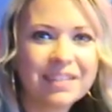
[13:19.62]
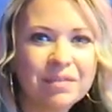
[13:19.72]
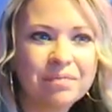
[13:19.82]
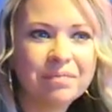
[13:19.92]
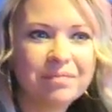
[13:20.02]

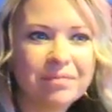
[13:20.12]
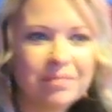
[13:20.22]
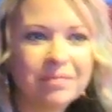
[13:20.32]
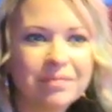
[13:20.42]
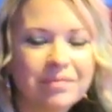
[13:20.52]

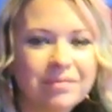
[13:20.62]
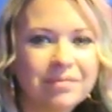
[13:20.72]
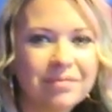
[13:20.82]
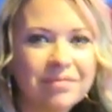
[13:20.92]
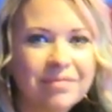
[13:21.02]

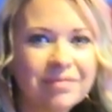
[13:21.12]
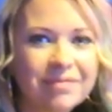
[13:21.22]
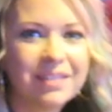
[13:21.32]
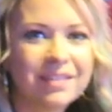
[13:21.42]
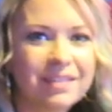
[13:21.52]

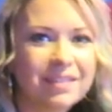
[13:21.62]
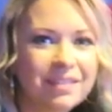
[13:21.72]
The person shown says nothing.